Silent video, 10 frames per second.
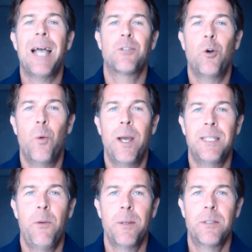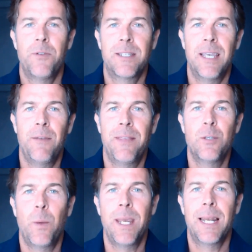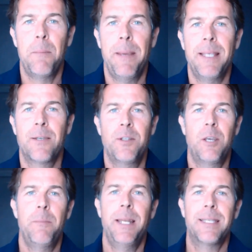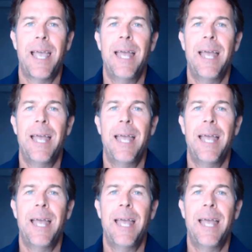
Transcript: as always, if you want to receive these weekly Meatology Minutes,